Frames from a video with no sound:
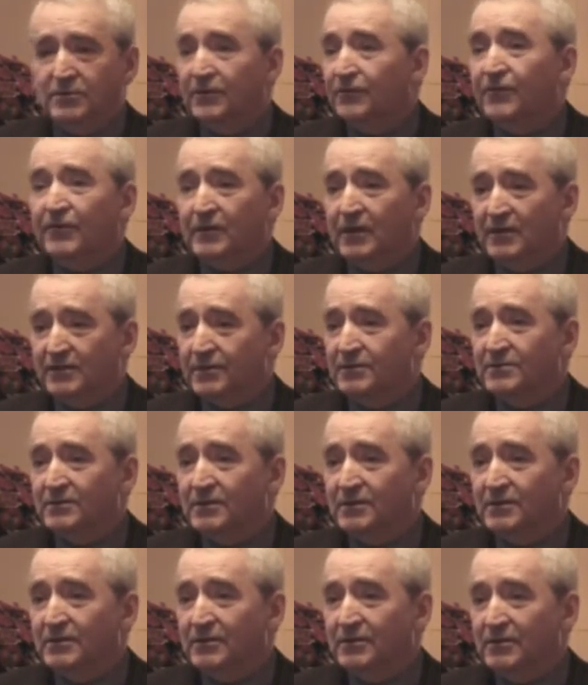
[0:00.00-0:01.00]
Difficult,
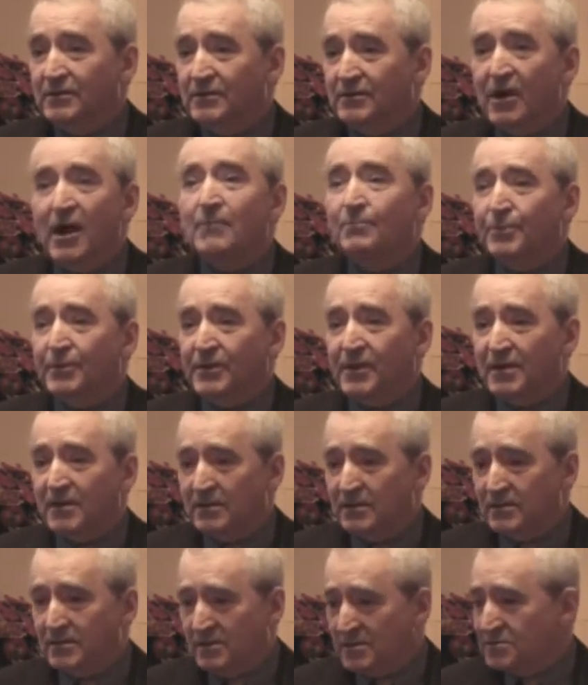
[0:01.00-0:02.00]
isn't it?
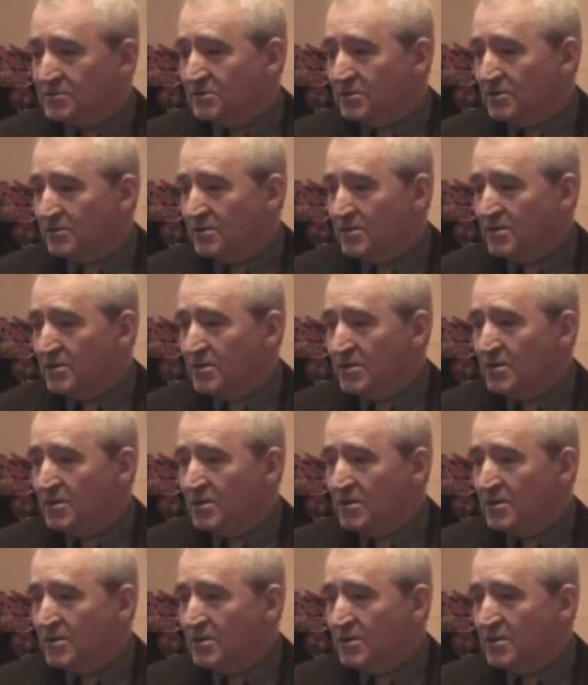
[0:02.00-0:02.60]
Complicated, isn't it?